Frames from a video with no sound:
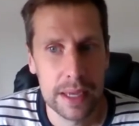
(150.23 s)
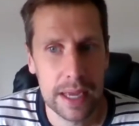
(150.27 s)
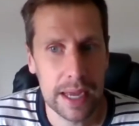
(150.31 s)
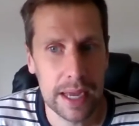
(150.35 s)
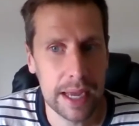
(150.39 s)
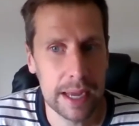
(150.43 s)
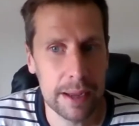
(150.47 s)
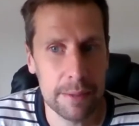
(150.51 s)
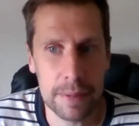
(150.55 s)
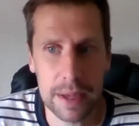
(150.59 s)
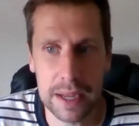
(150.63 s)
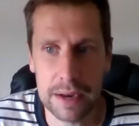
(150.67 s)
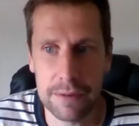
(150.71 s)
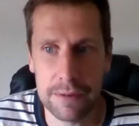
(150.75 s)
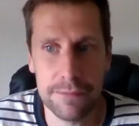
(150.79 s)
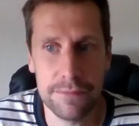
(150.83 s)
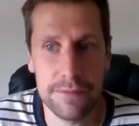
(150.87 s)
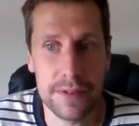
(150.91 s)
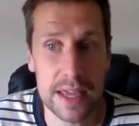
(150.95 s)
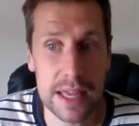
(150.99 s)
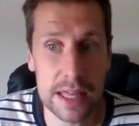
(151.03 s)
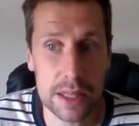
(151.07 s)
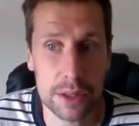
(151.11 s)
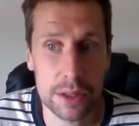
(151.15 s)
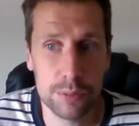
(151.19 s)
And
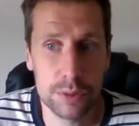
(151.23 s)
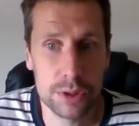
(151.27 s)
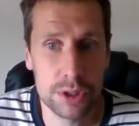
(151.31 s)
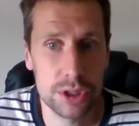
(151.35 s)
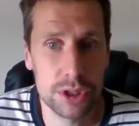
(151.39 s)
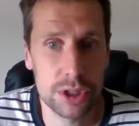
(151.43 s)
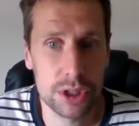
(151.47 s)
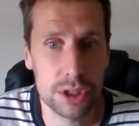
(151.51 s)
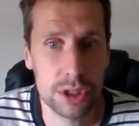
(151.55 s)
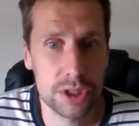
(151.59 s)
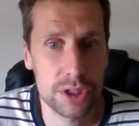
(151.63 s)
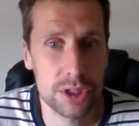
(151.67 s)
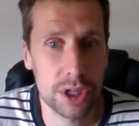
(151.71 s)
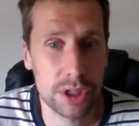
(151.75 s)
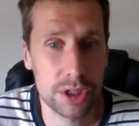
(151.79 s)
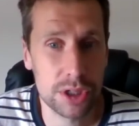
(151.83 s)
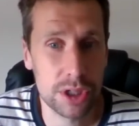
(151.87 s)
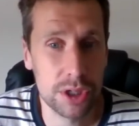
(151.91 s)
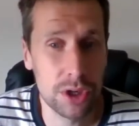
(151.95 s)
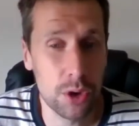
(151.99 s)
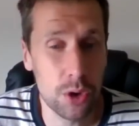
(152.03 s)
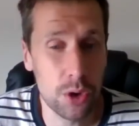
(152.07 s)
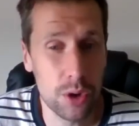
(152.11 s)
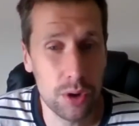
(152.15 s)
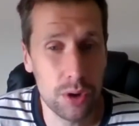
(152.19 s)
faith was just such
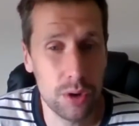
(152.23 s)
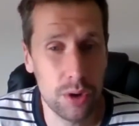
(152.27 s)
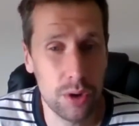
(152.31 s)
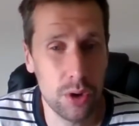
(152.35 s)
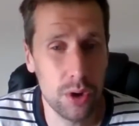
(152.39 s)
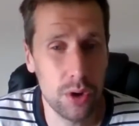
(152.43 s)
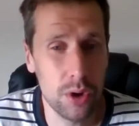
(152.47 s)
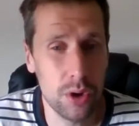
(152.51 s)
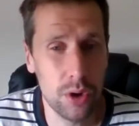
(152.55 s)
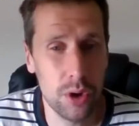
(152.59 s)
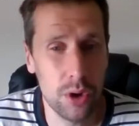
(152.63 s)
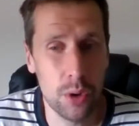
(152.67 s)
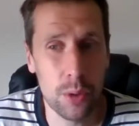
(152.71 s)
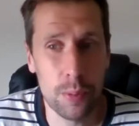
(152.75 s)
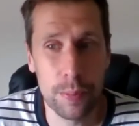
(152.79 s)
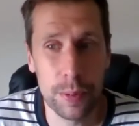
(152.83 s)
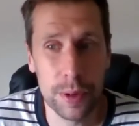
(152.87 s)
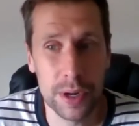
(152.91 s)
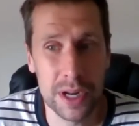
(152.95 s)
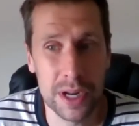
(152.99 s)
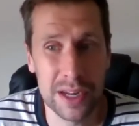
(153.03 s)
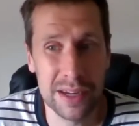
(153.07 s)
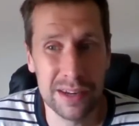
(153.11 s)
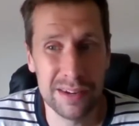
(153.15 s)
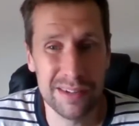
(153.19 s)
an
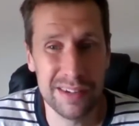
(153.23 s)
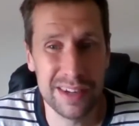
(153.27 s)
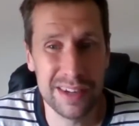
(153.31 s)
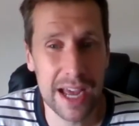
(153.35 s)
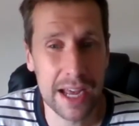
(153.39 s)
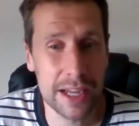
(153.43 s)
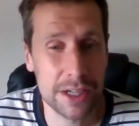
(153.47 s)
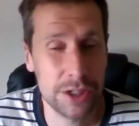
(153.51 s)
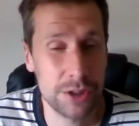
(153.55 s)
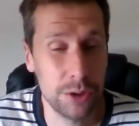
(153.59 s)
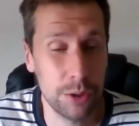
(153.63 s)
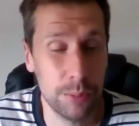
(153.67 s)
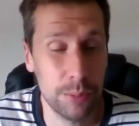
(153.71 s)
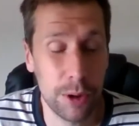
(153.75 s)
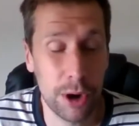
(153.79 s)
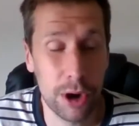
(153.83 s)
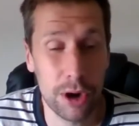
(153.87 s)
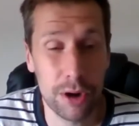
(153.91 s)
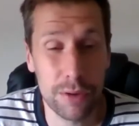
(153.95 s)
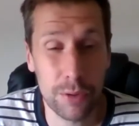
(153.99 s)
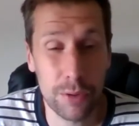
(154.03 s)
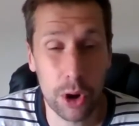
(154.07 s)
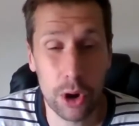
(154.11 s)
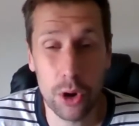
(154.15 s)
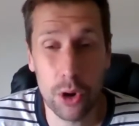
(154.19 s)
open and natural part
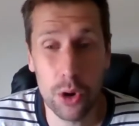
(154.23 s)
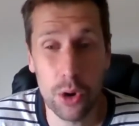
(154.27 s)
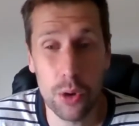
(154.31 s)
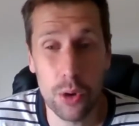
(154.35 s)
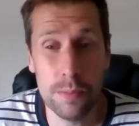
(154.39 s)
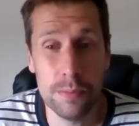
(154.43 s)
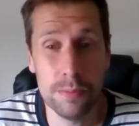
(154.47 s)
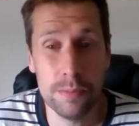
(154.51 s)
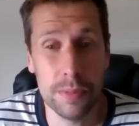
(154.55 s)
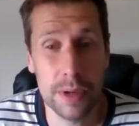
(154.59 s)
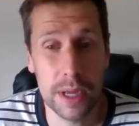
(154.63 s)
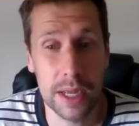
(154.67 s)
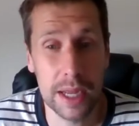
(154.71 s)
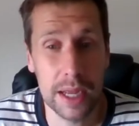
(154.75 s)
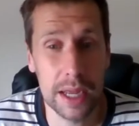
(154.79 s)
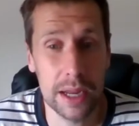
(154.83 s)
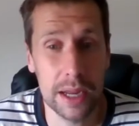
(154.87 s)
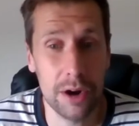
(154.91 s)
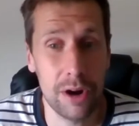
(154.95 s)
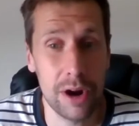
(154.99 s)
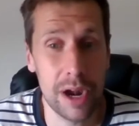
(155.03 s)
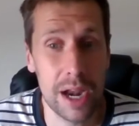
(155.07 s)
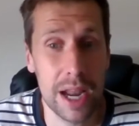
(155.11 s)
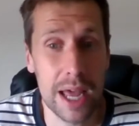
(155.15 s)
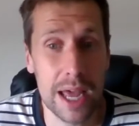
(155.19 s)
of our home and
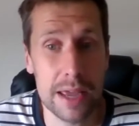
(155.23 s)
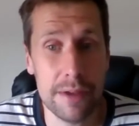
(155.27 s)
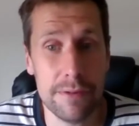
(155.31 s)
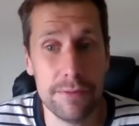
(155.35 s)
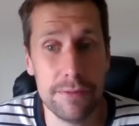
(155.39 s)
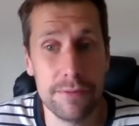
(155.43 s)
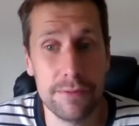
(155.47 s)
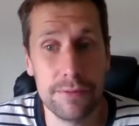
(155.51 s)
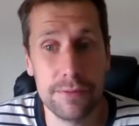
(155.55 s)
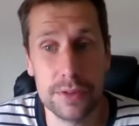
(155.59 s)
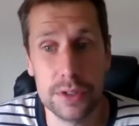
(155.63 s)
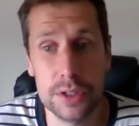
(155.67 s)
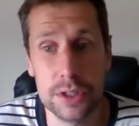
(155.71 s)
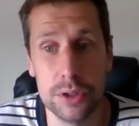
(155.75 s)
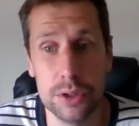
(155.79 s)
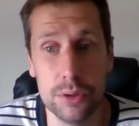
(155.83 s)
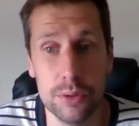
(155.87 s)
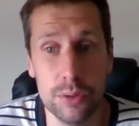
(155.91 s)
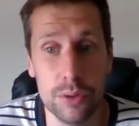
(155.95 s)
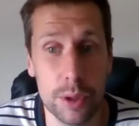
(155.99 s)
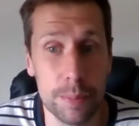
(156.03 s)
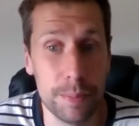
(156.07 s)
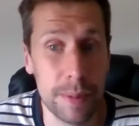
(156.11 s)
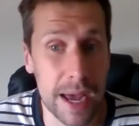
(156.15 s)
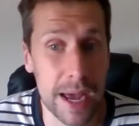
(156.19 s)
our life.
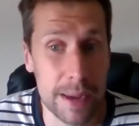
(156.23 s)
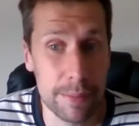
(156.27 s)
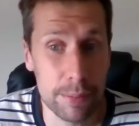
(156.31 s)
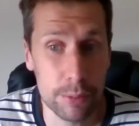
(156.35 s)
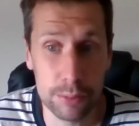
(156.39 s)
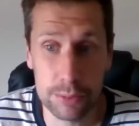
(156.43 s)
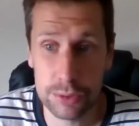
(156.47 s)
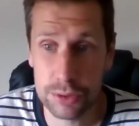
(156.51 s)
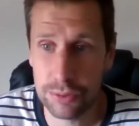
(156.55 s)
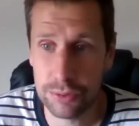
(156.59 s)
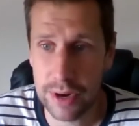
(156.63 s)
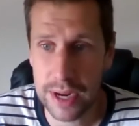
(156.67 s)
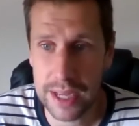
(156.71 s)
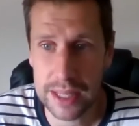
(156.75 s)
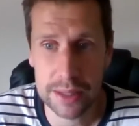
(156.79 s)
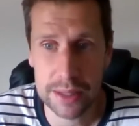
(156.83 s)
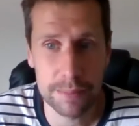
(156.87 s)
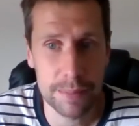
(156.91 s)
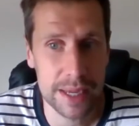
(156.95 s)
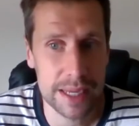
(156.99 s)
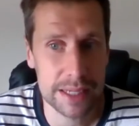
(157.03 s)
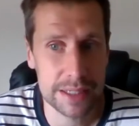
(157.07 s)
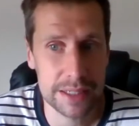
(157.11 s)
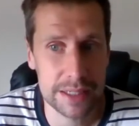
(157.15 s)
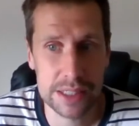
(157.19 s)
So the Bible was read to
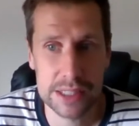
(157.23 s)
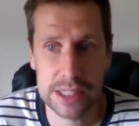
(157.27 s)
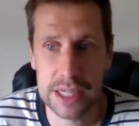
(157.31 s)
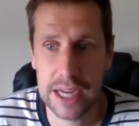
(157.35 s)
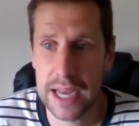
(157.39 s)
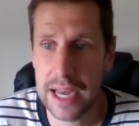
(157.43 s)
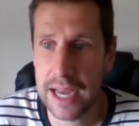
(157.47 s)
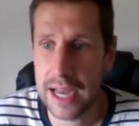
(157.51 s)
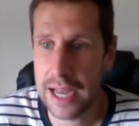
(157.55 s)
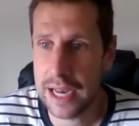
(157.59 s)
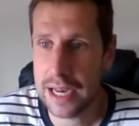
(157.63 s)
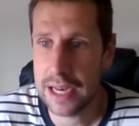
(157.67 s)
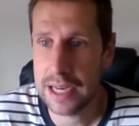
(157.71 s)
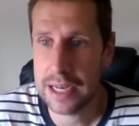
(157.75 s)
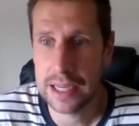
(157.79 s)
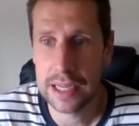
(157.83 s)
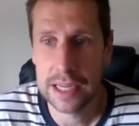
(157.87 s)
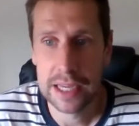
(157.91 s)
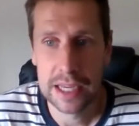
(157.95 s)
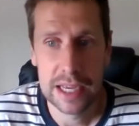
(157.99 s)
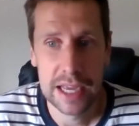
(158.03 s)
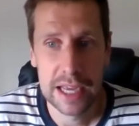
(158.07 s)
me as a child.